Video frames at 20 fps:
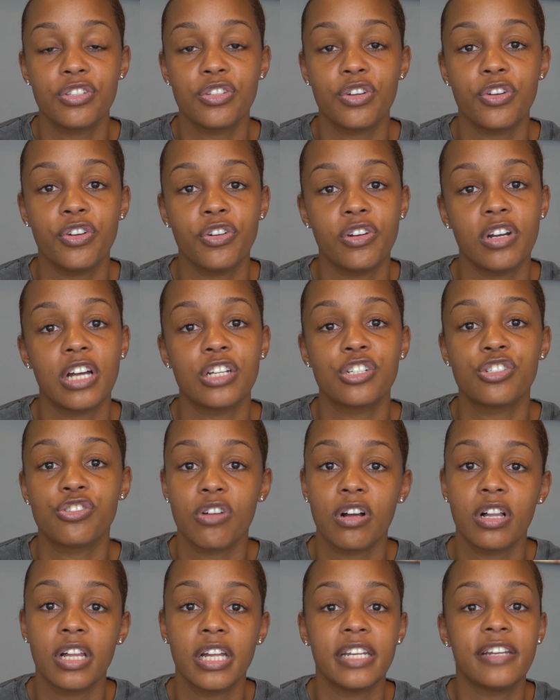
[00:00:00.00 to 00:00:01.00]
so you're not
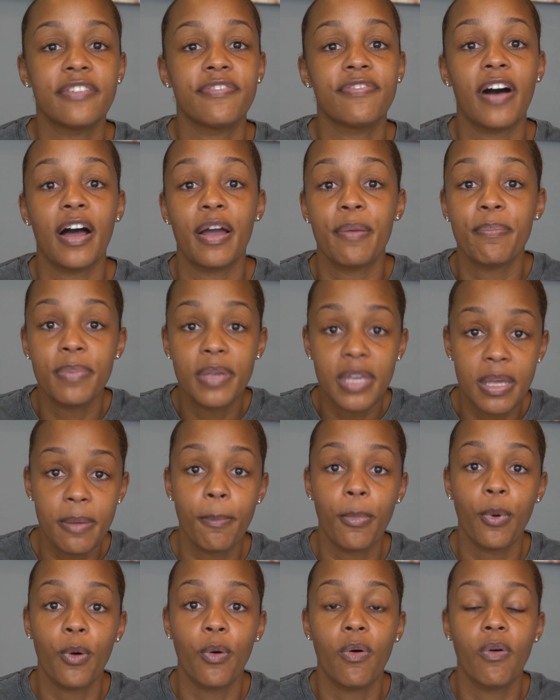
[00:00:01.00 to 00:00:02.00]
struggling to find
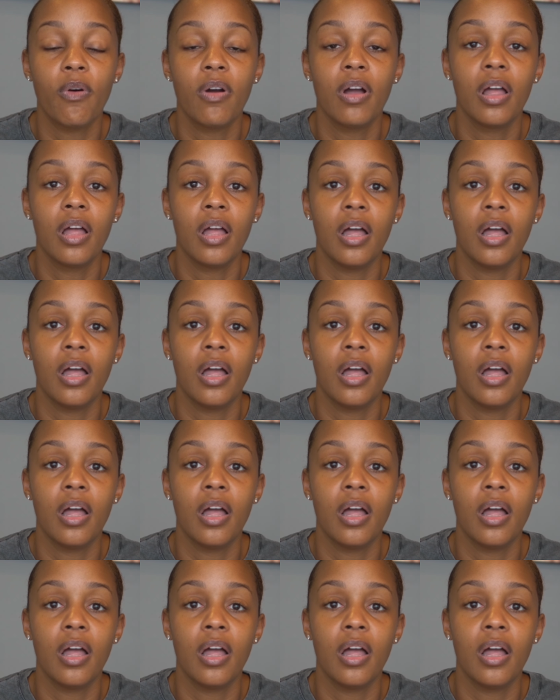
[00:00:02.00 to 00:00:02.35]
people